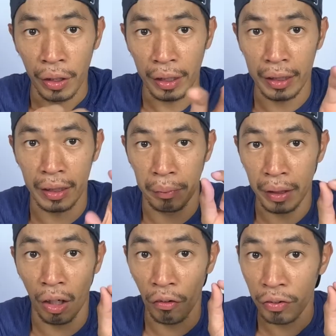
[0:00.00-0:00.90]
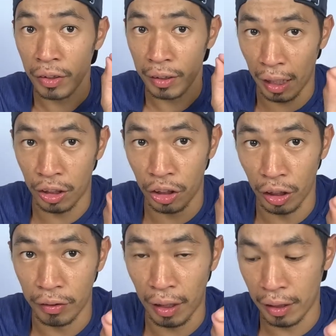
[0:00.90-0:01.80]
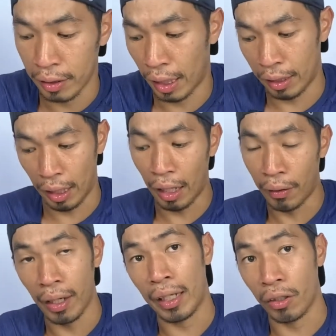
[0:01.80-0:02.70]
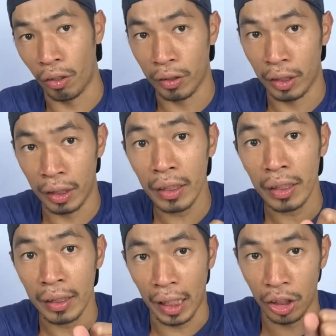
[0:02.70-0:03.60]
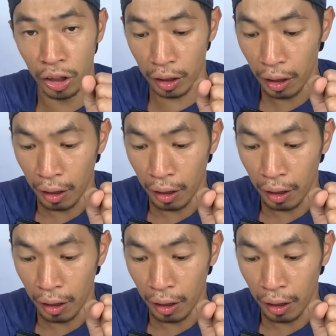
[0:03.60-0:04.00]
It's a bit of texture taste that I like on the texture.